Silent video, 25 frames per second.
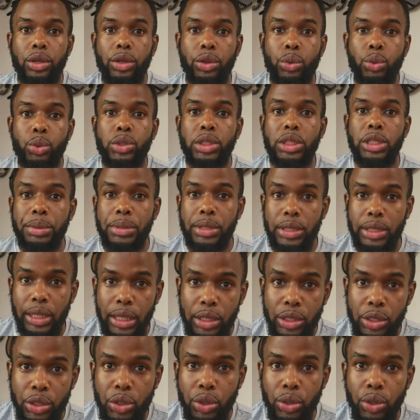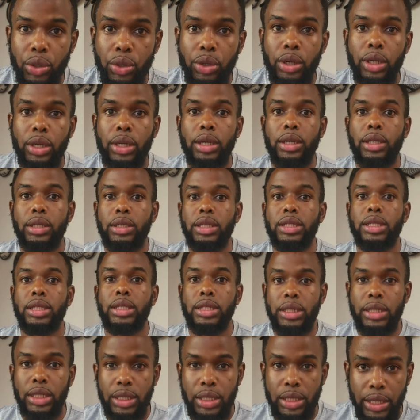through substantial and
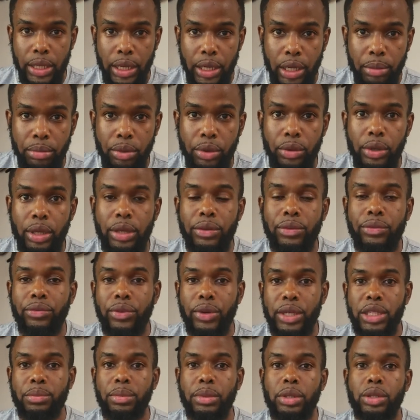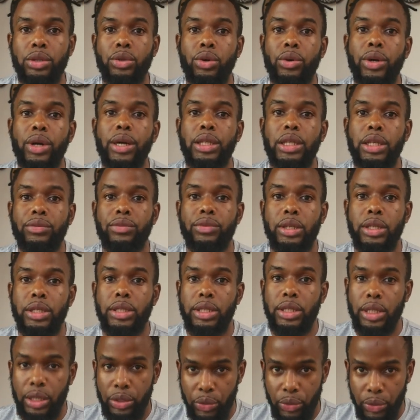sustainable investment or activities
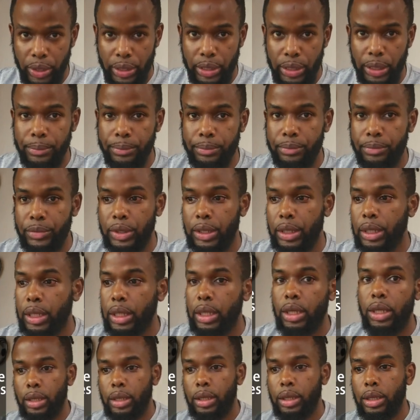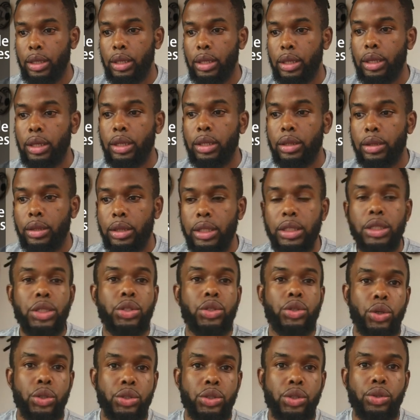in Rwanda. This is
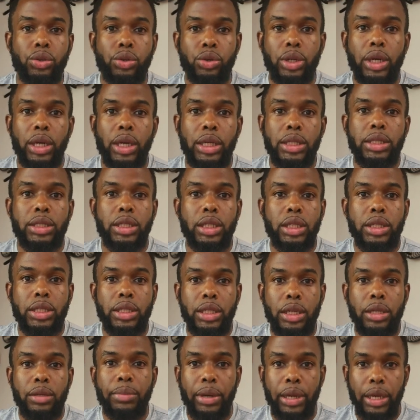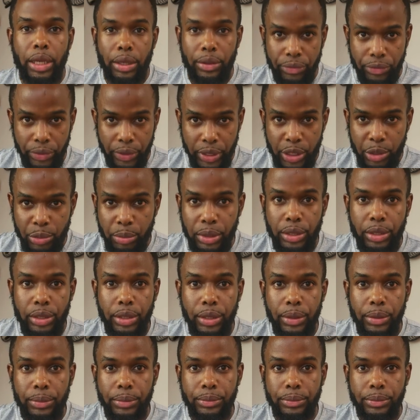also known as citizen by investment.